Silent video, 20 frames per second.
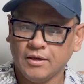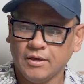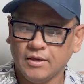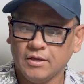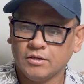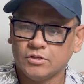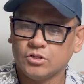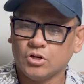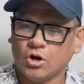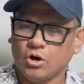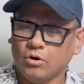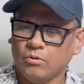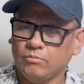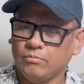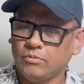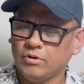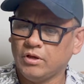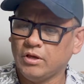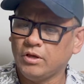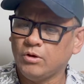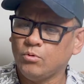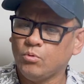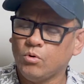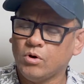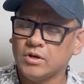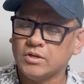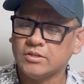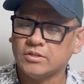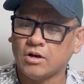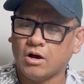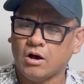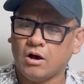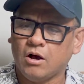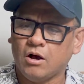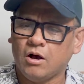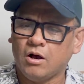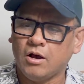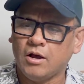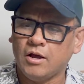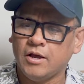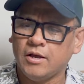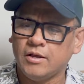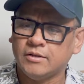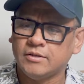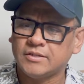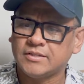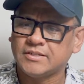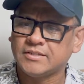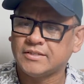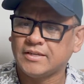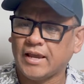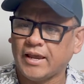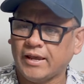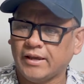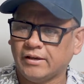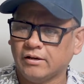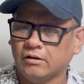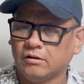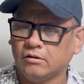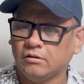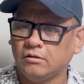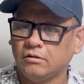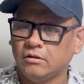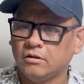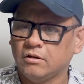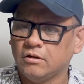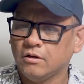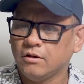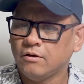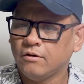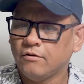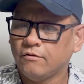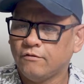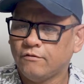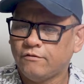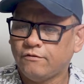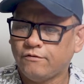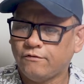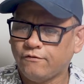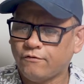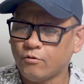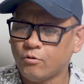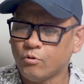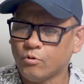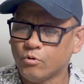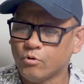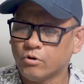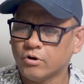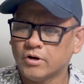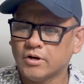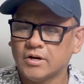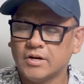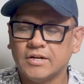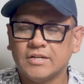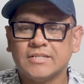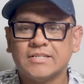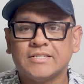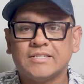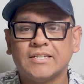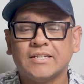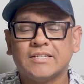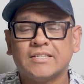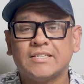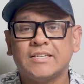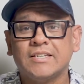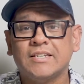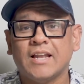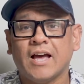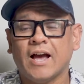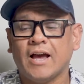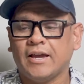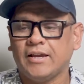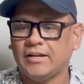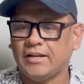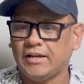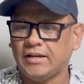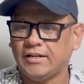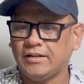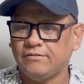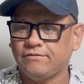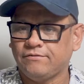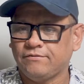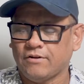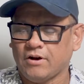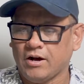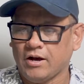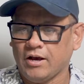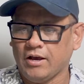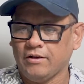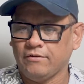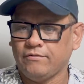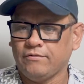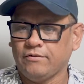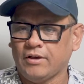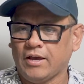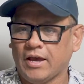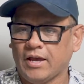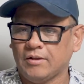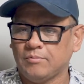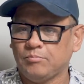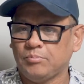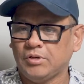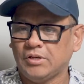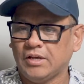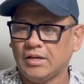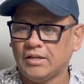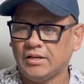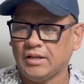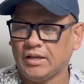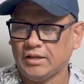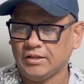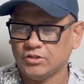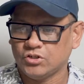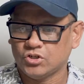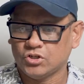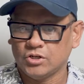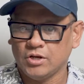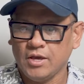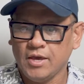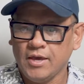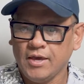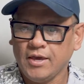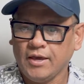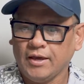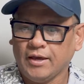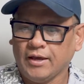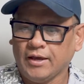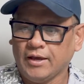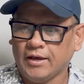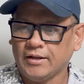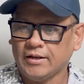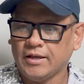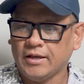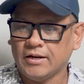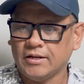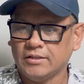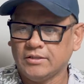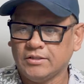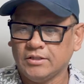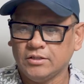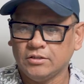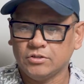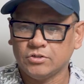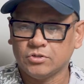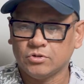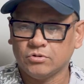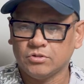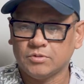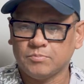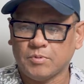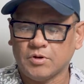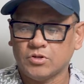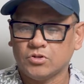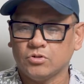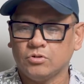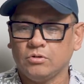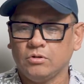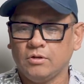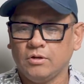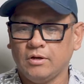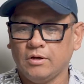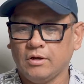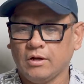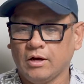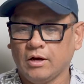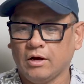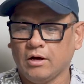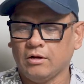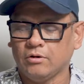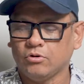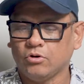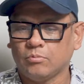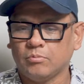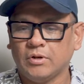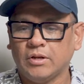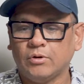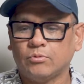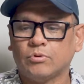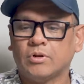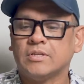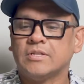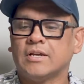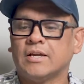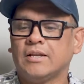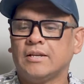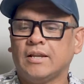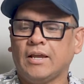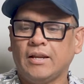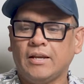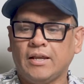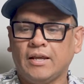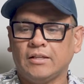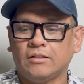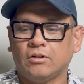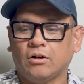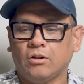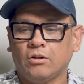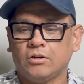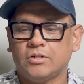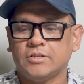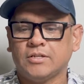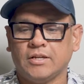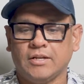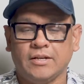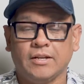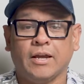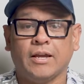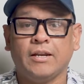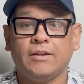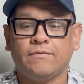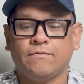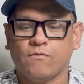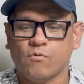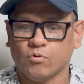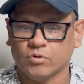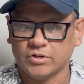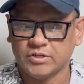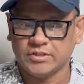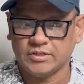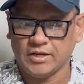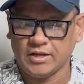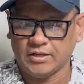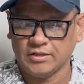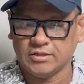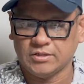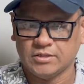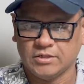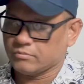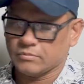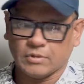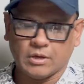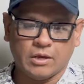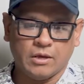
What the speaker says: So it was on sale for $69.85 at B&H, and they had a deal zone special. Normally it runs at $98.94.